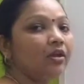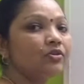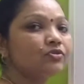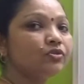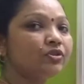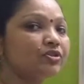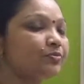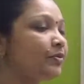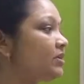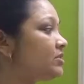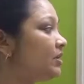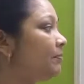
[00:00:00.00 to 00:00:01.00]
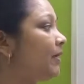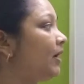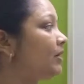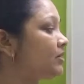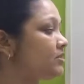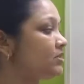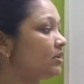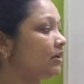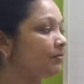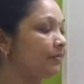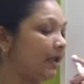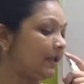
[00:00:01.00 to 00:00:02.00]
So this basal part is
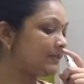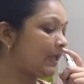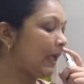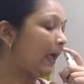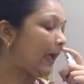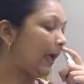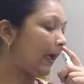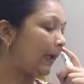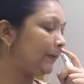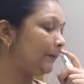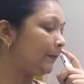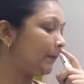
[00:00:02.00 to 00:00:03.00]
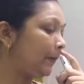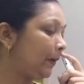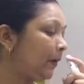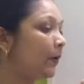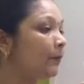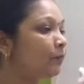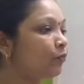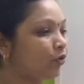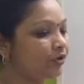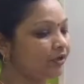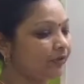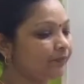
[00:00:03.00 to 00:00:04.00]
termed as
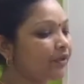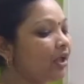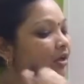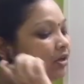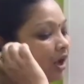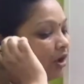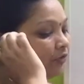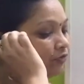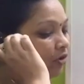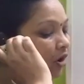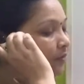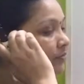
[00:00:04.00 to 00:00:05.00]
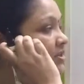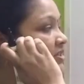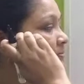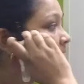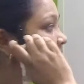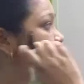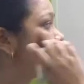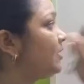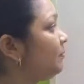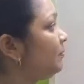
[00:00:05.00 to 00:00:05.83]
hypopodium. Now from this basal